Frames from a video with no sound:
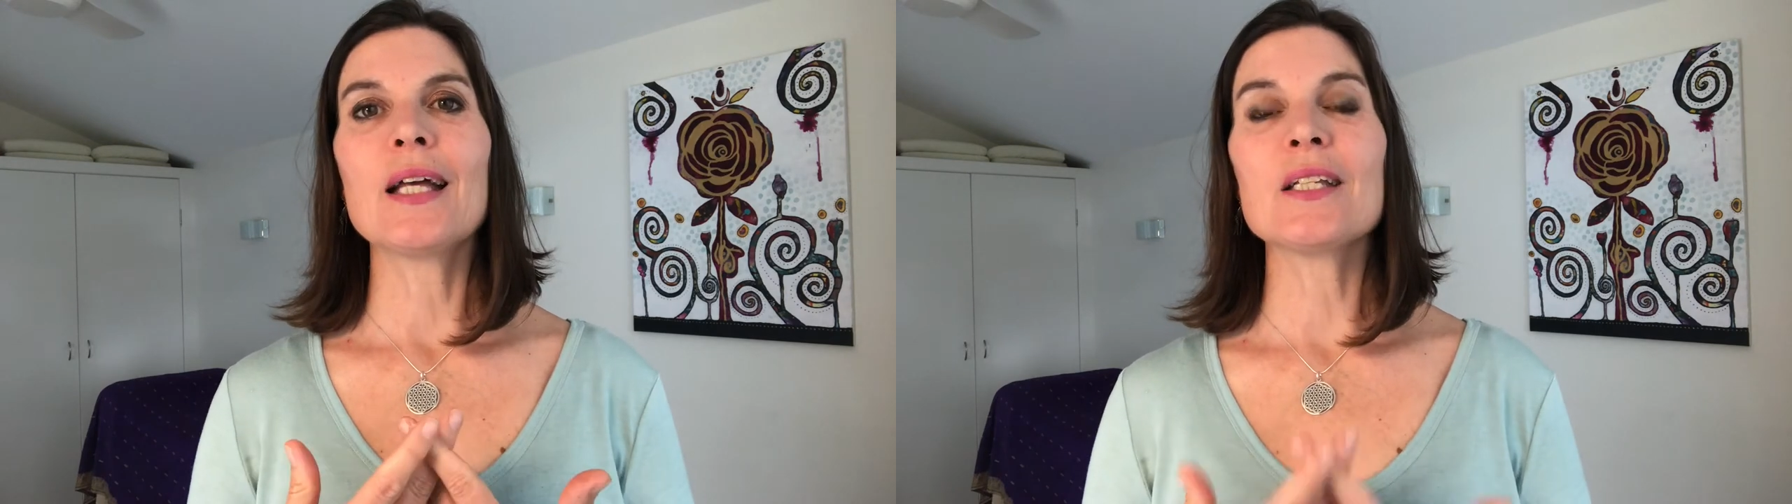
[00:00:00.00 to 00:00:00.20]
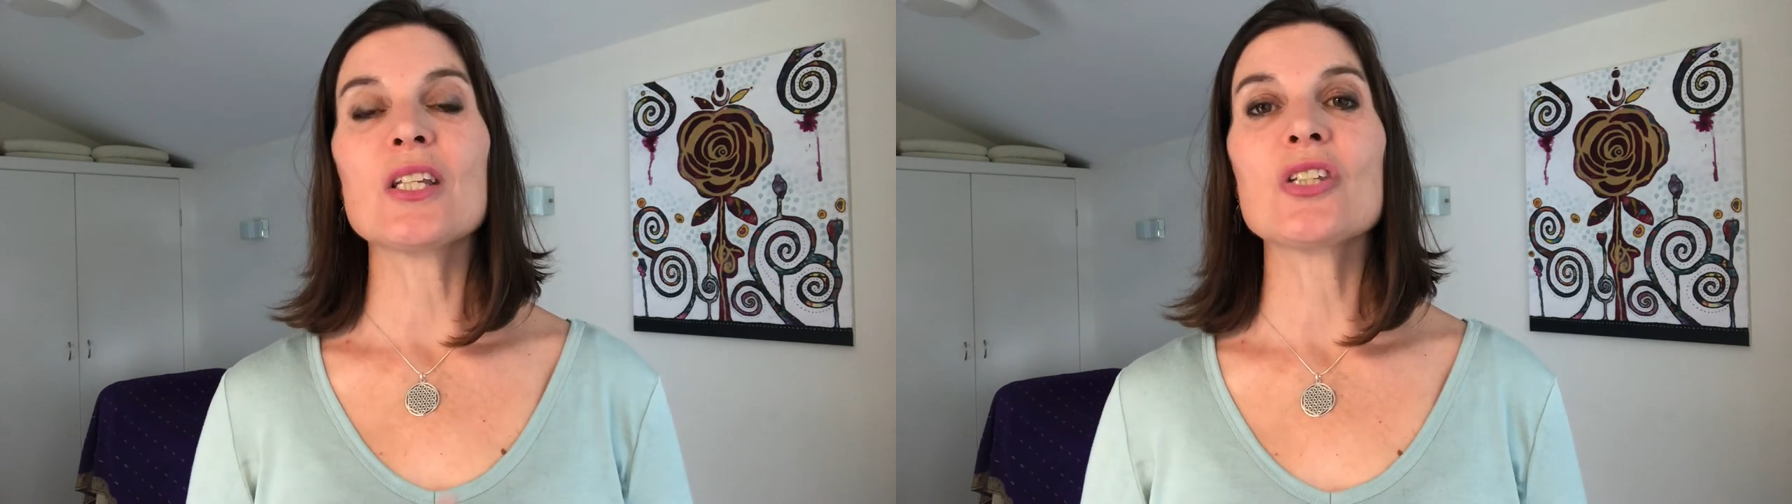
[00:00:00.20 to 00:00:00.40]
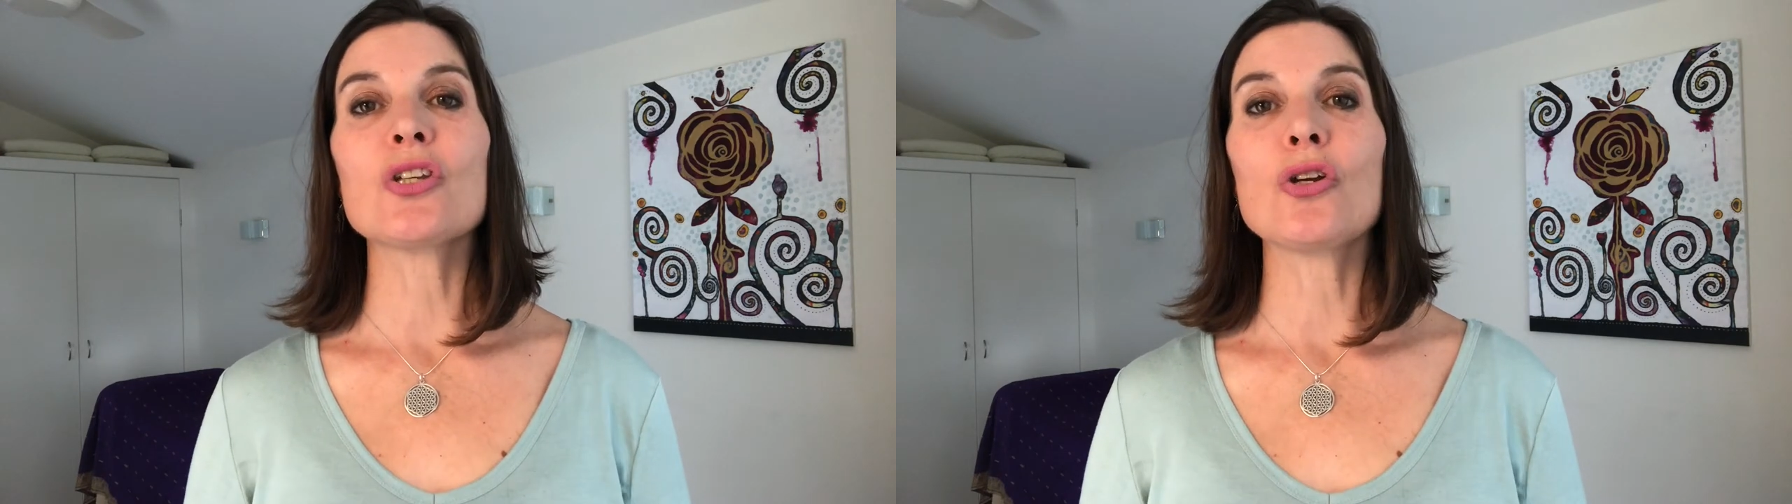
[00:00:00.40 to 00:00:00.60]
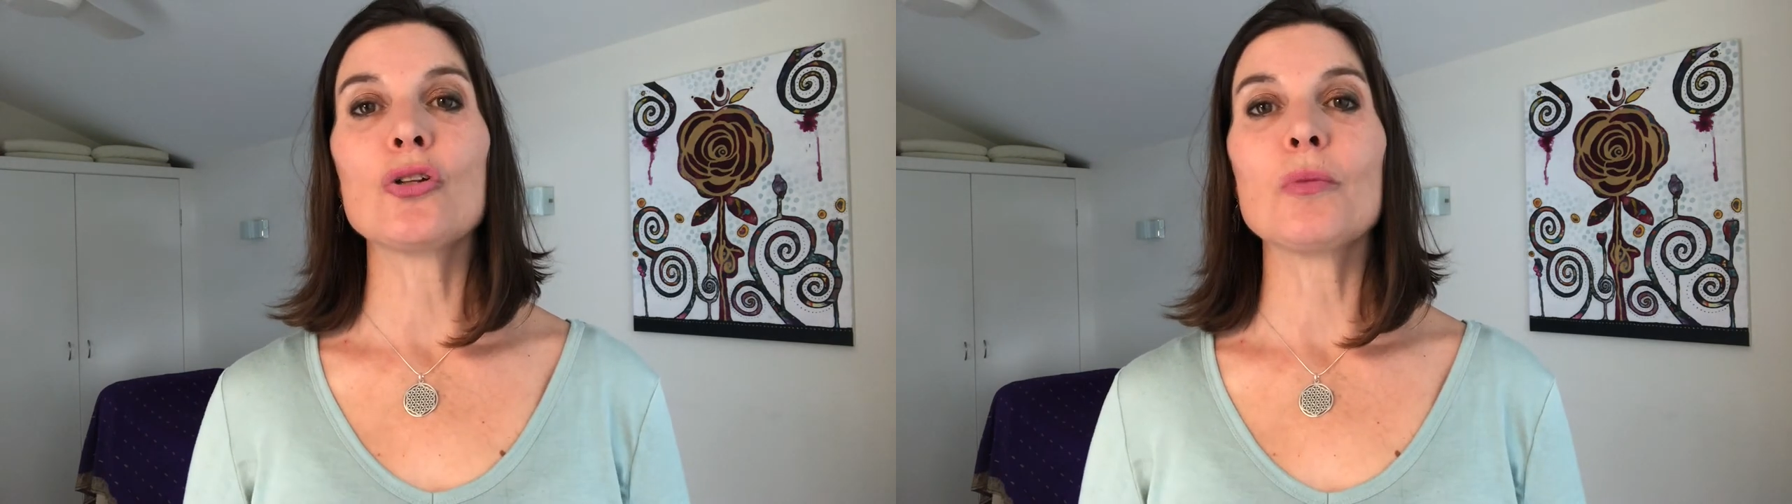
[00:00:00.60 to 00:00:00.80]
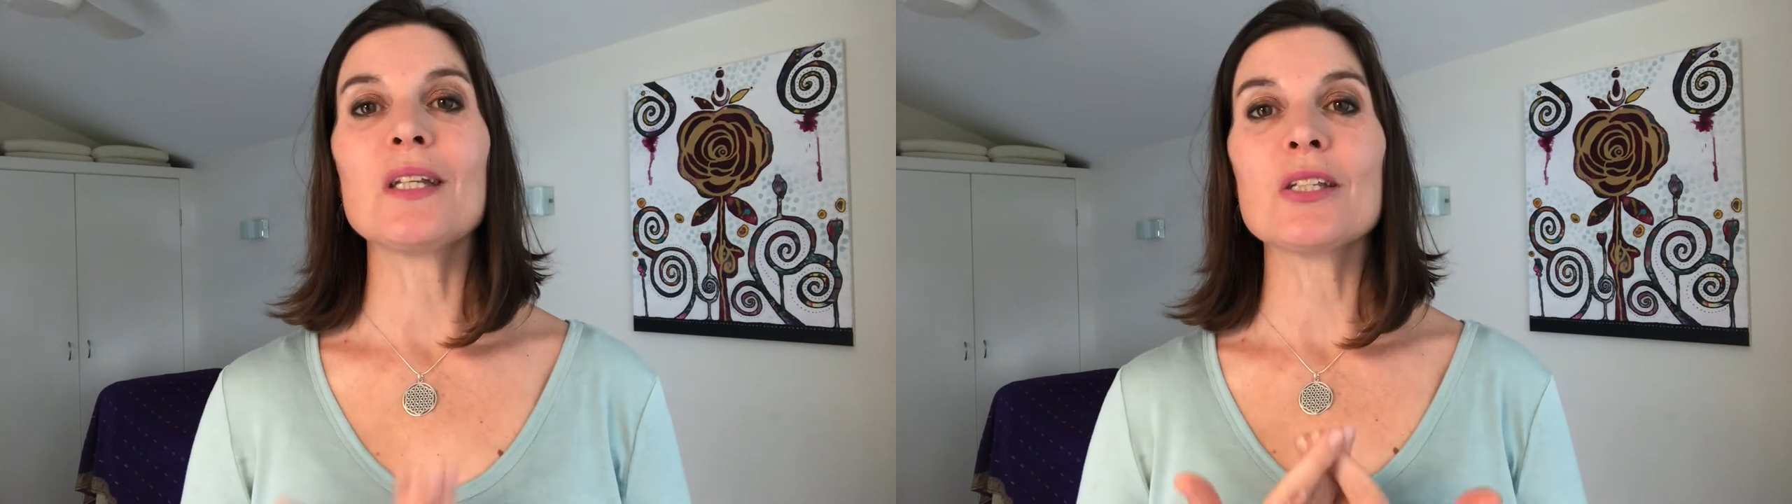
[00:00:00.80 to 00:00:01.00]

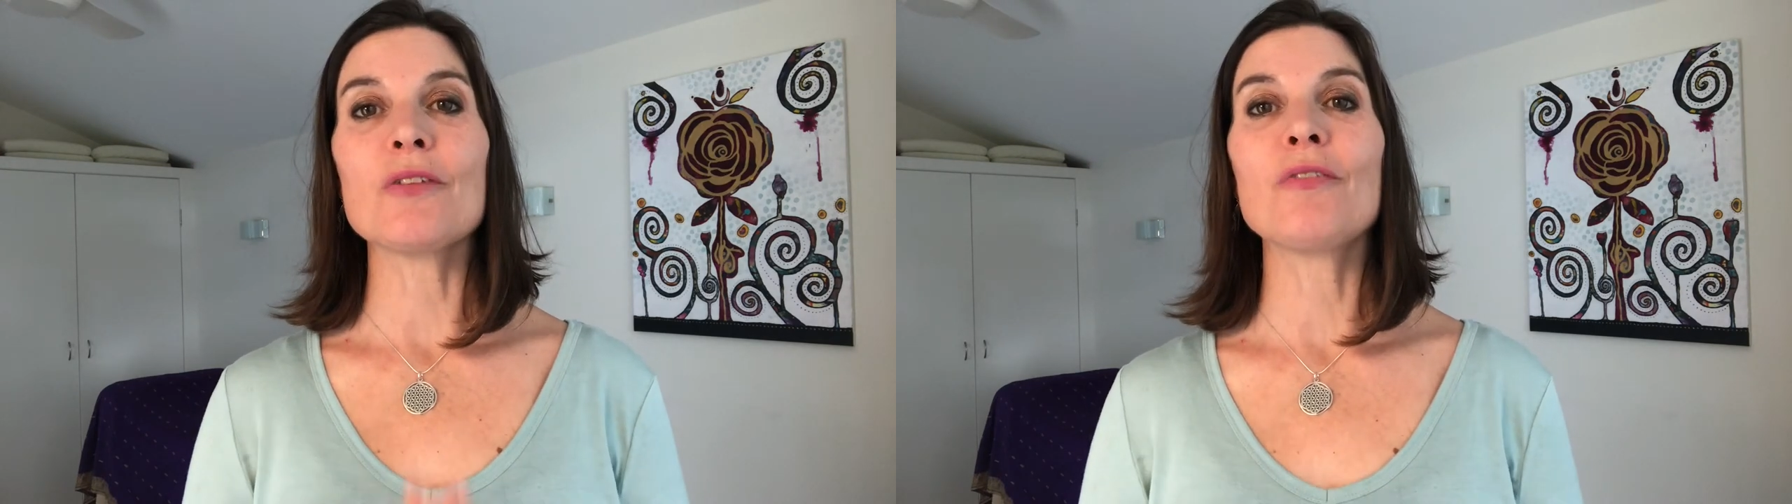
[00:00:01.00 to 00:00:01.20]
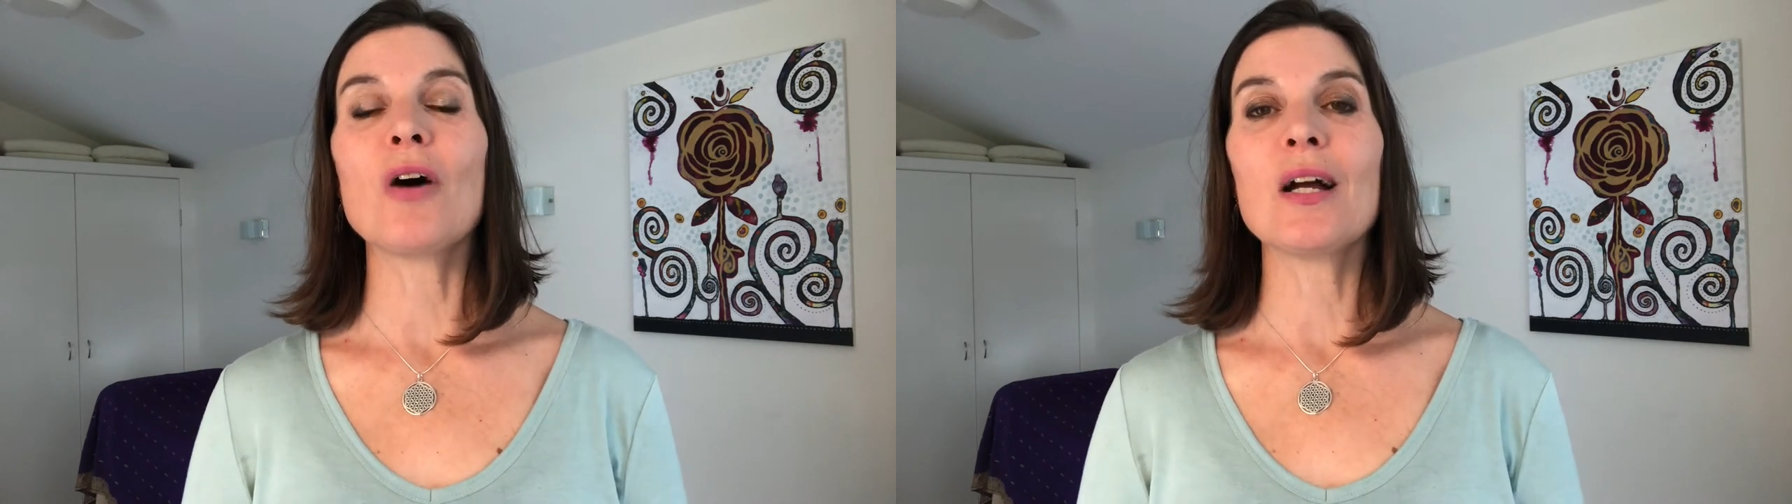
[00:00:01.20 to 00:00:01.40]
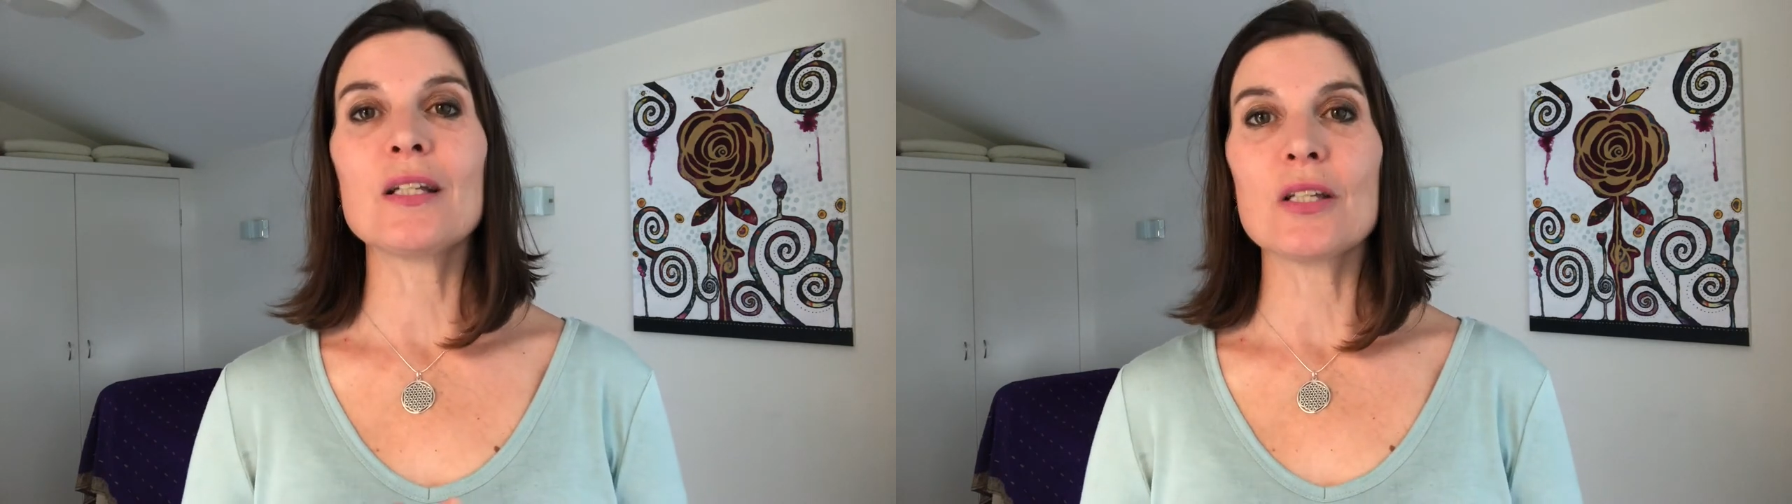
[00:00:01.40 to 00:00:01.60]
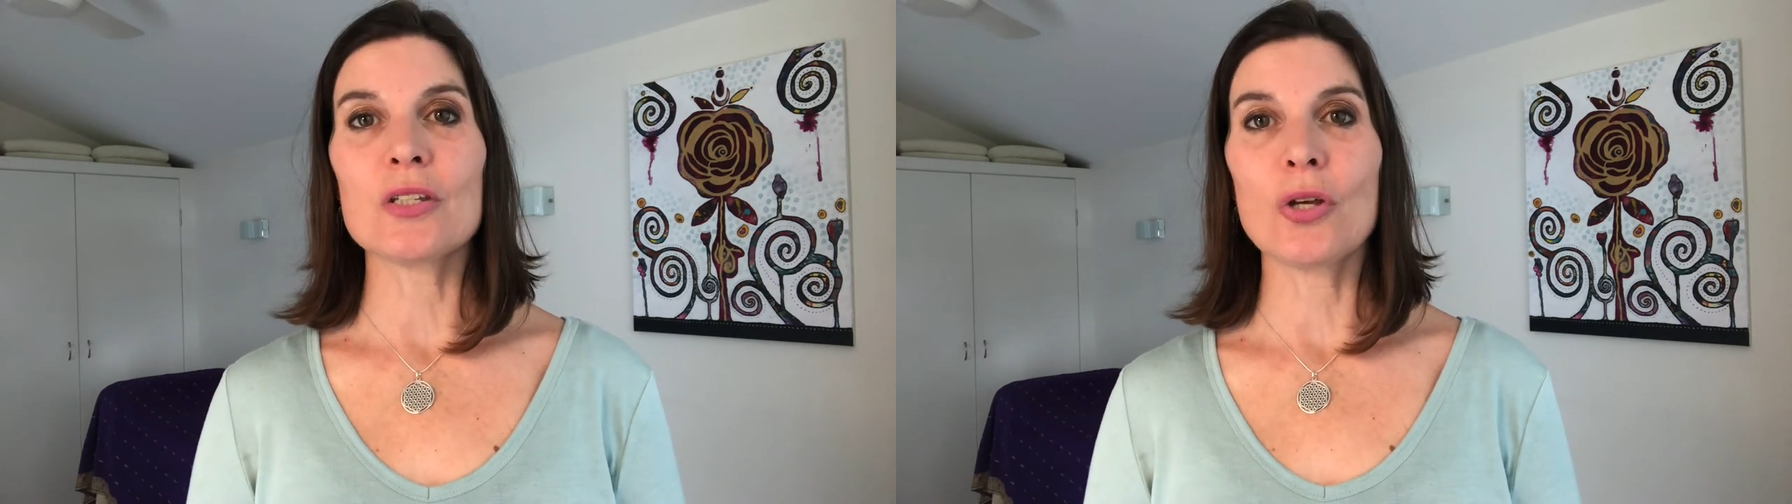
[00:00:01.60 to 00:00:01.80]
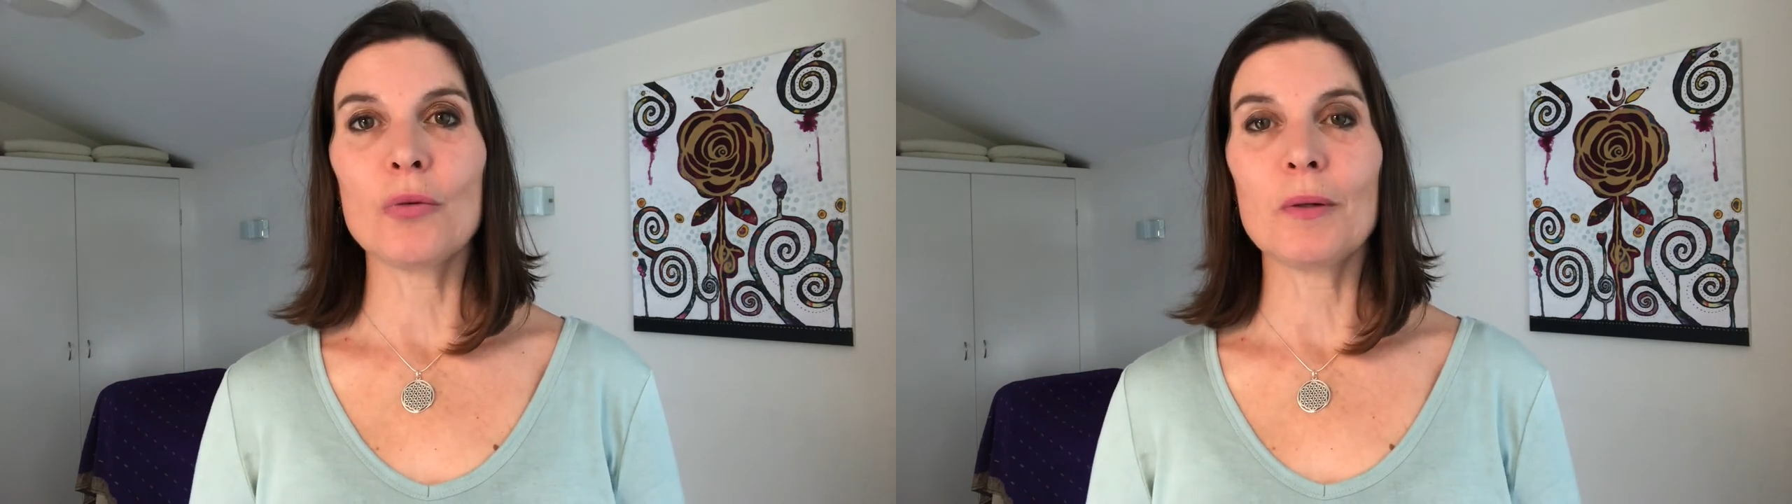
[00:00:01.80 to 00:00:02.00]
discernment, divine
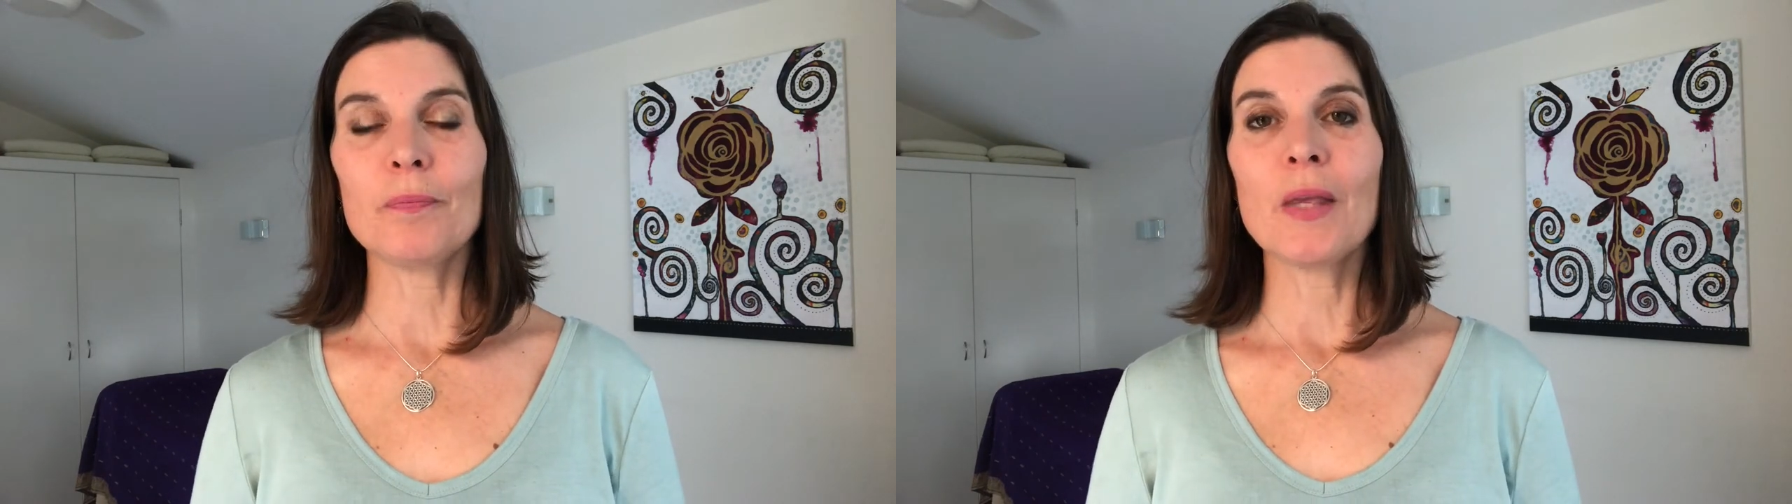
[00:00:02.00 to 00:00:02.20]
discernment.